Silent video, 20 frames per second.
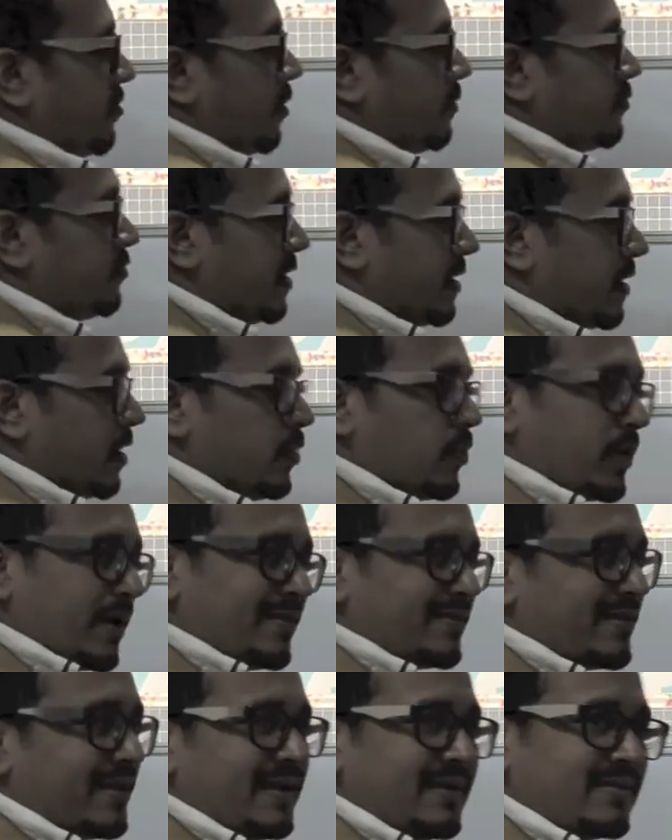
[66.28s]
object. You
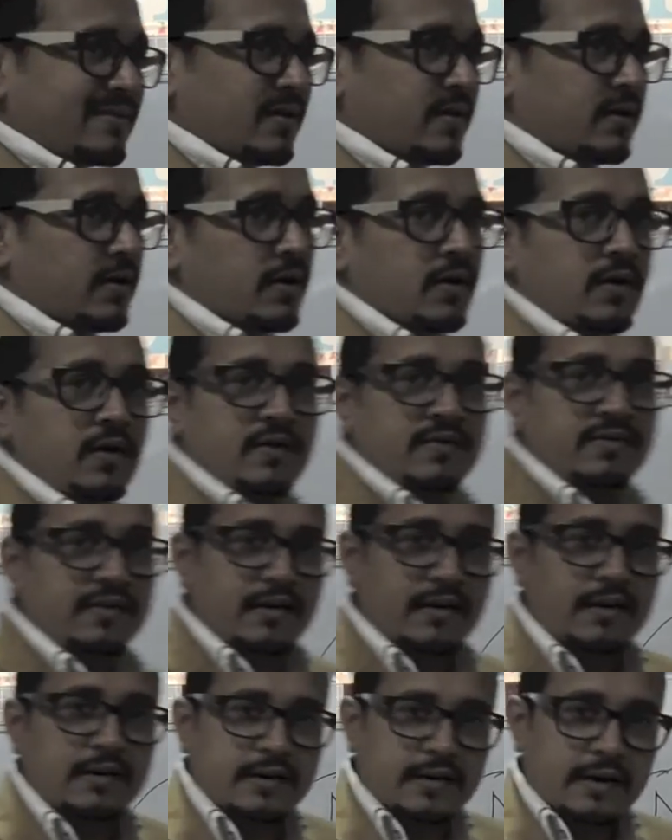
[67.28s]
can say it's a
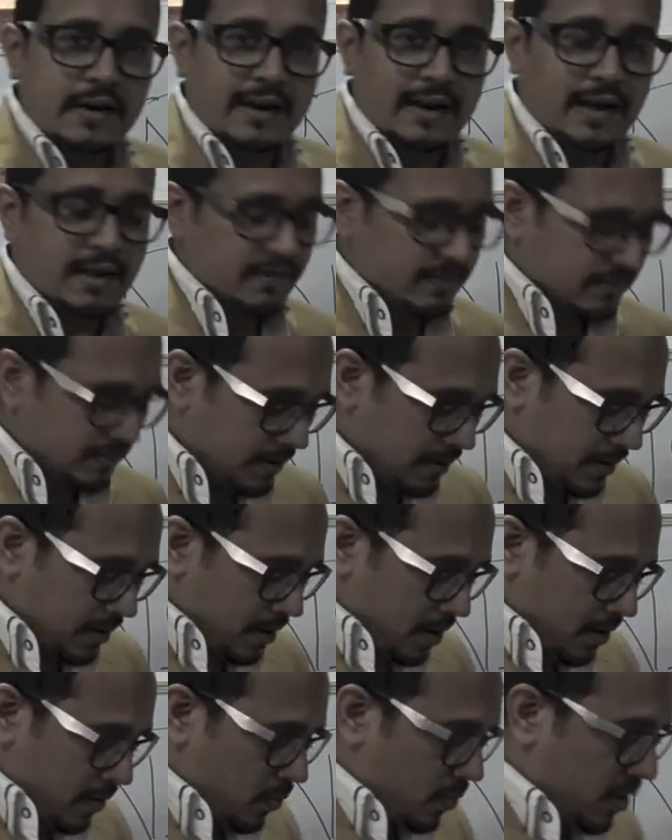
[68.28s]
singleton class
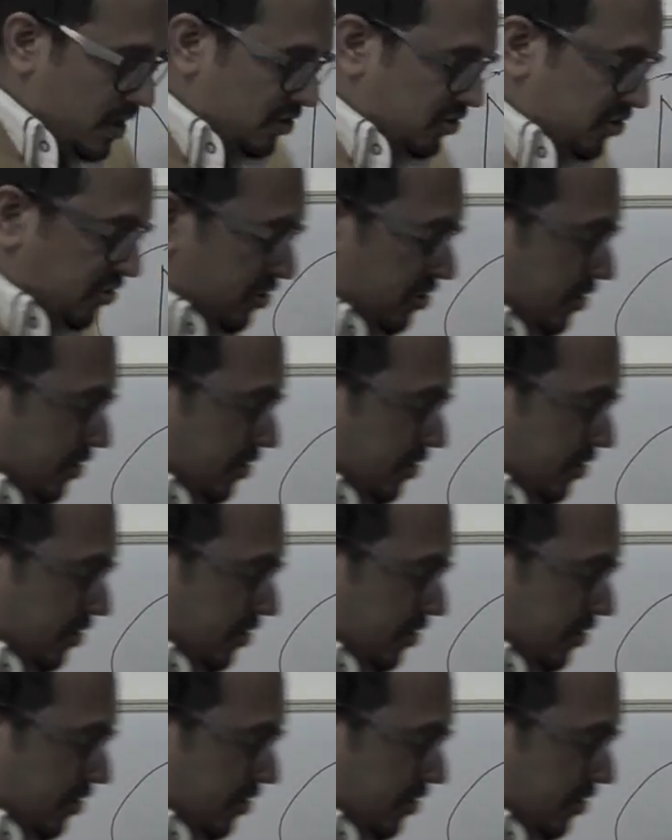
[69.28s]
which